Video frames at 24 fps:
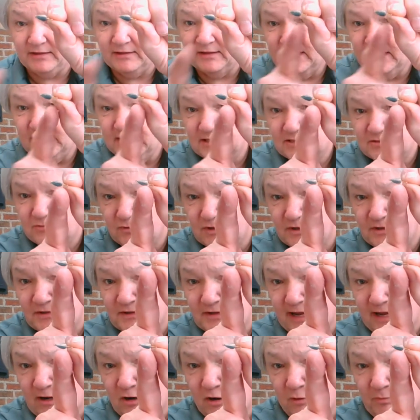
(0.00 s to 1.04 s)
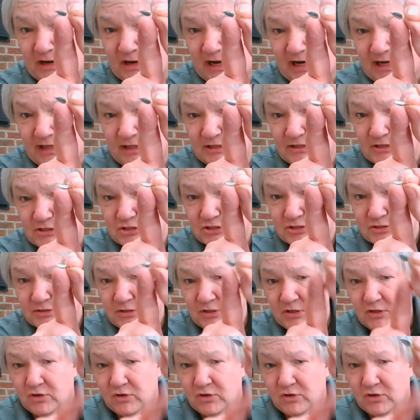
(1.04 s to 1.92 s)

these with nail polish.